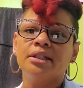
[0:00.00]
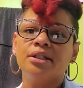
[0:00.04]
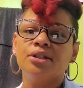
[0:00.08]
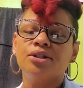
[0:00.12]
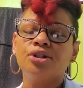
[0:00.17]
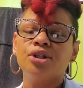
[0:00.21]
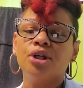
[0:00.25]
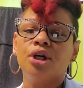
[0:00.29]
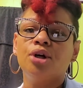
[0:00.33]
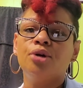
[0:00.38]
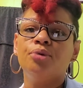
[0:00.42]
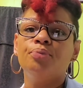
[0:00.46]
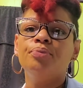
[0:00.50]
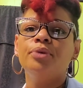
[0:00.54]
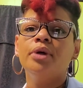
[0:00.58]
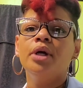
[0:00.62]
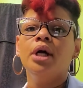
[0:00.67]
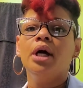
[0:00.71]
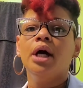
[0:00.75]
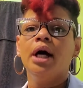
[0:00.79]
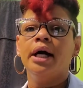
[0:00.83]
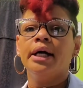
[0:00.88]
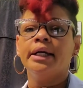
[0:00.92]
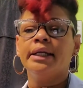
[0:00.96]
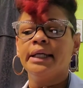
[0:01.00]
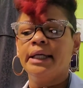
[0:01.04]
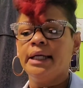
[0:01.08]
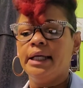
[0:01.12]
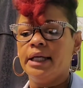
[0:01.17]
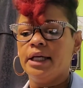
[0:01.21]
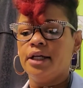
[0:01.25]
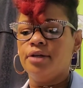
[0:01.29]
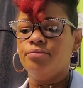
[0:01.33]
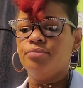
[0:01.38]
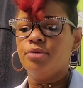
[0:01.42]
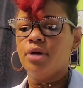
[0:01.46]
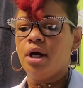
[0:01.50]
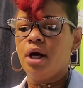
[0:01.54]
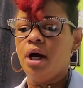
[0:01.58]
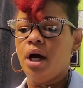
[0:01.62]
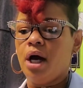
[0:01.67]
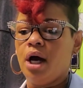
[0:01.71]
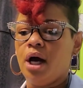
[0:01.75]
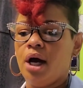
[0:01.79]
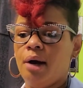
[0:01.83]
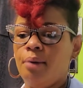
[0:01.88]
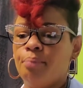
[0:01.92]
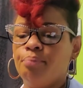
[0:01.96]
So again,
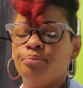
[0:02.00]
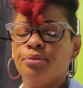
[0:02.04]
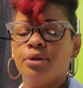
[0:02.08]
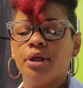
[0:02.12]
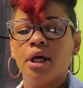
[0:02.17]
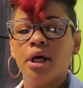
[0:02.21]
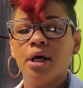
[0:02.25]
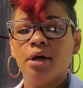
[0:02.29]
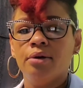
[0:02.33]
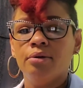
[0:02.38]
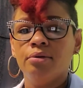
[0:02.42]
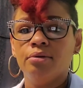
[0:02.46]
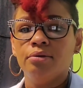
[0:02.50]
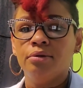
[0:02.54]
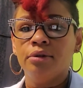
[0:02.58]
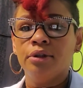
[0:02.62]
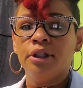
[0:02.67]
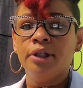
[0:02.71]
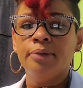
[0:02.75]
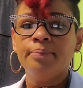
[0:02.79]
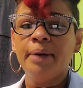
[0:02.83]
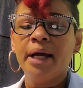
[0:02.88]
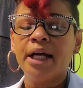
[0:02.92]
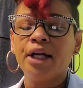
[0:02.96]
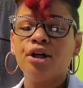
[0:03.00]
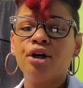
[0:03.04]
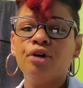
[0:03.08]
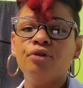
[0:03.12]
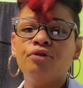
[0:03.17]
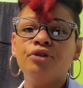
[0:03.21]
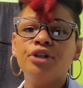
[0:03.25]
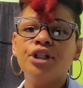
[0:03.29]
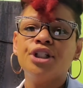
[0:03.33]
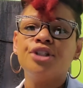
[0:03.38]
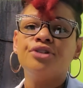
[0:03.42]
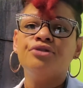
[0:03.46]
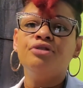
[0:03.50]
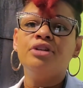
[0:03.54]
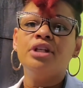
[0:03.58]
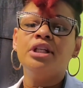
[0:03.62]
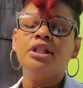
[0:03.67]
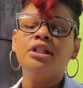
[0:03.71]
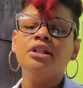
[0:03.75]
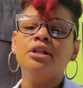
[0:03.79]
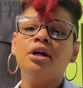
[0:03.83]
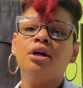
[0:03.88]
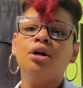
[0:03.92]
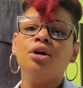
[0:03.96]
look back over this
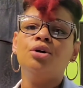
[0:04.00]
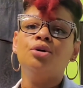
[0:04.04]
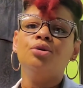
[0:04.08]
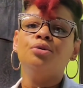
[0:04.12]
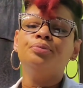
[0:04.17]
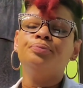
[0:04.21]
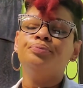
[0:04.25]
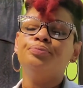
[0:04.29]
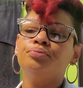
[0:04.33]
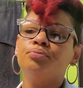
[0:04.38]
video,